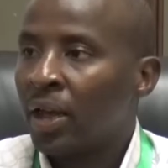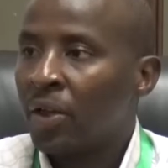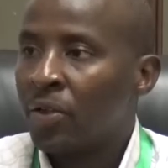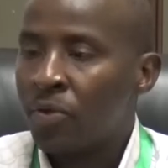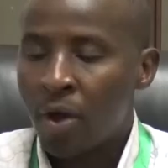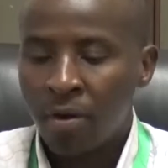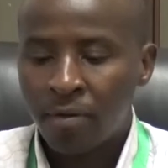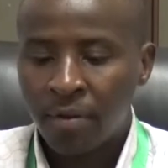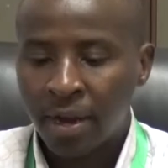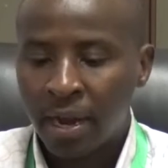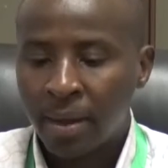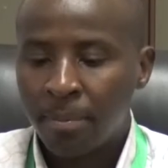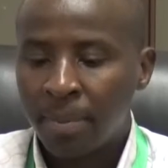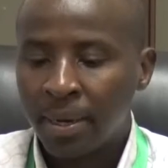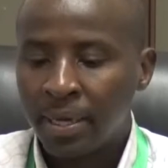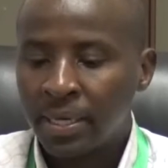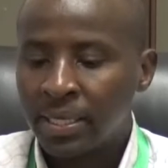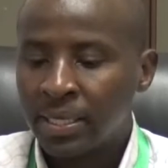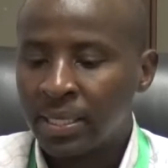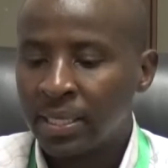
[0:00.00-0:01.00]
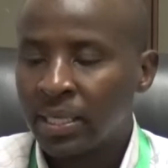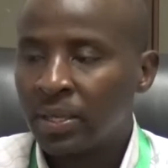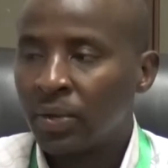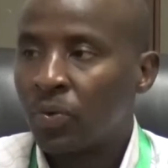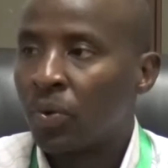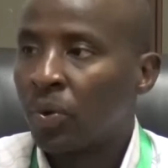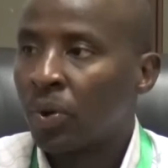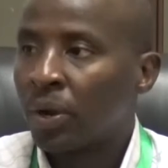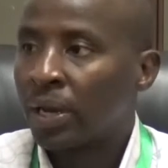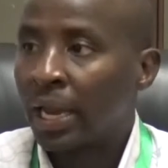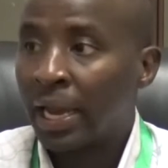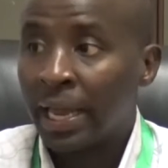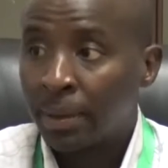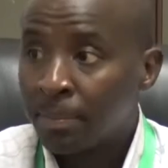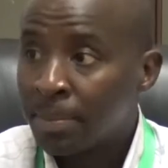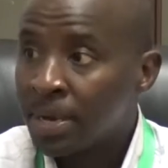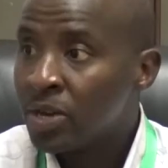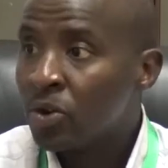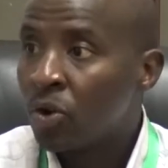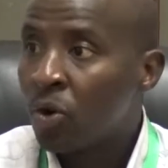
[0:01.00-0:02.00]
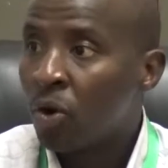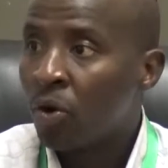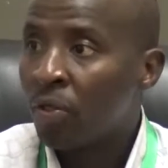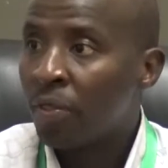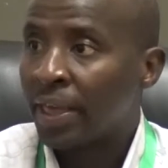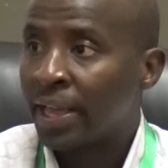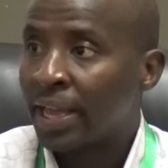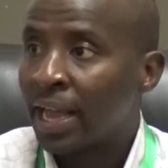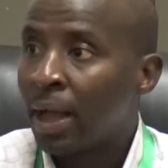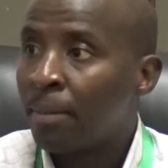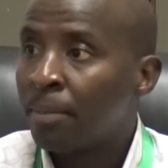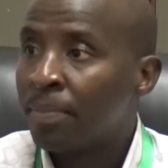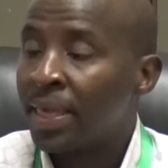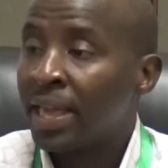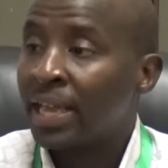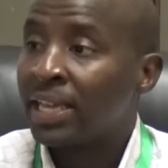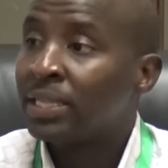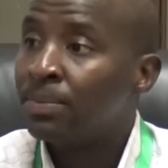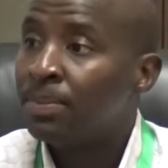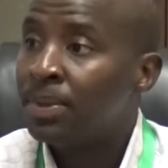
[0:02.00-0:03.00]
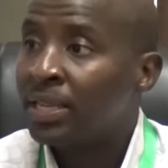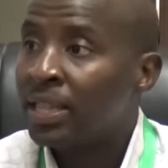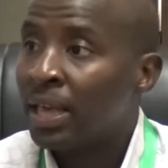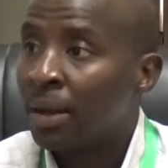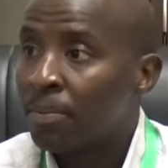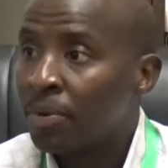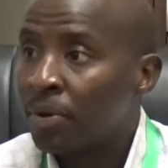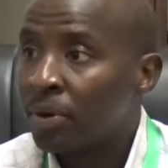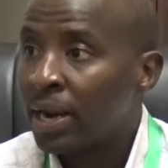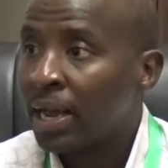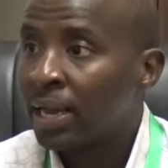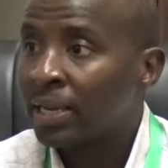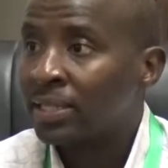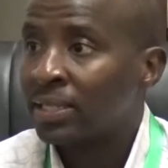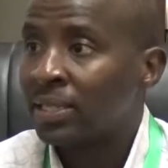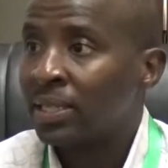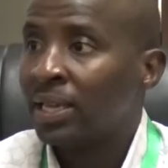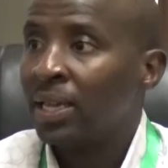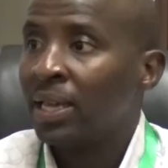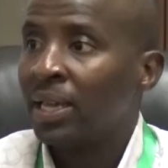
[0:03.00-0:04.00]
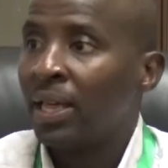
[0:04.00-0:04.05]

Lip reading: you have a company like Bidco, they come, they exhibit their products.